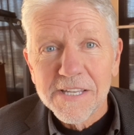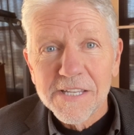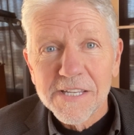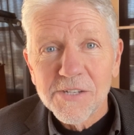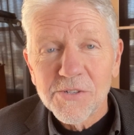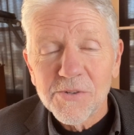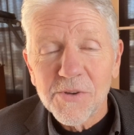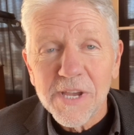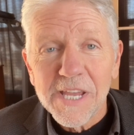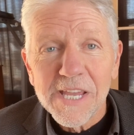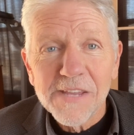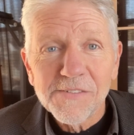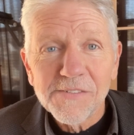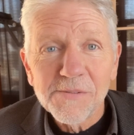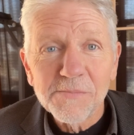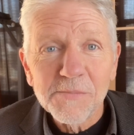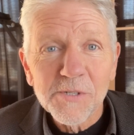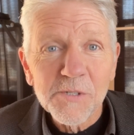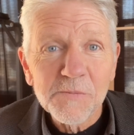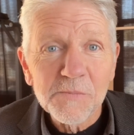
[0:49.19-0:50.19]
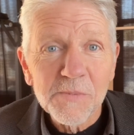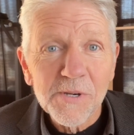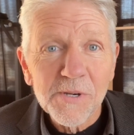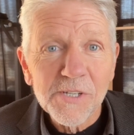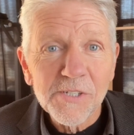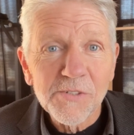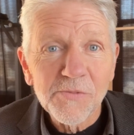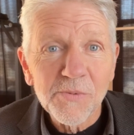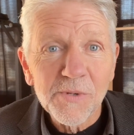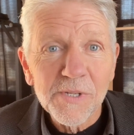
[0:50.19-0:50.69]
So I have some
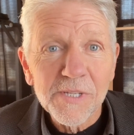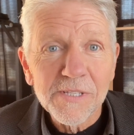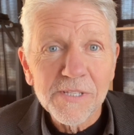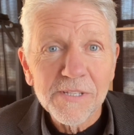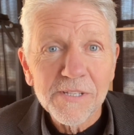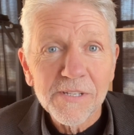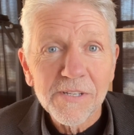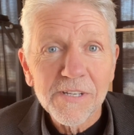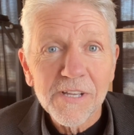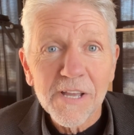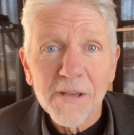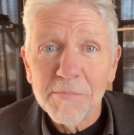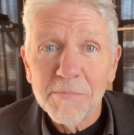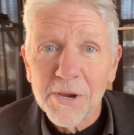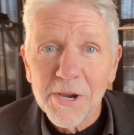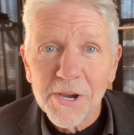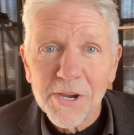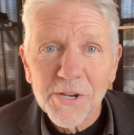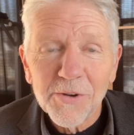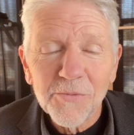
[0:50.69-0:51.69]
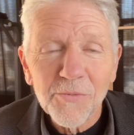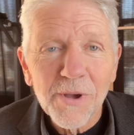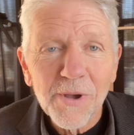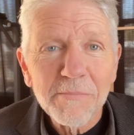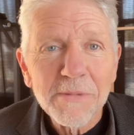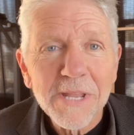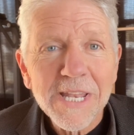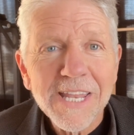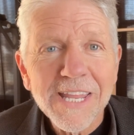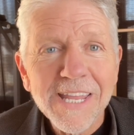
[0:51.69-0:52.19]
experience with American
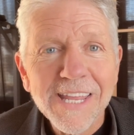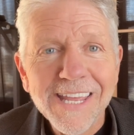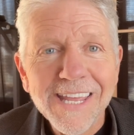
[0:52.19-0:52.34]
women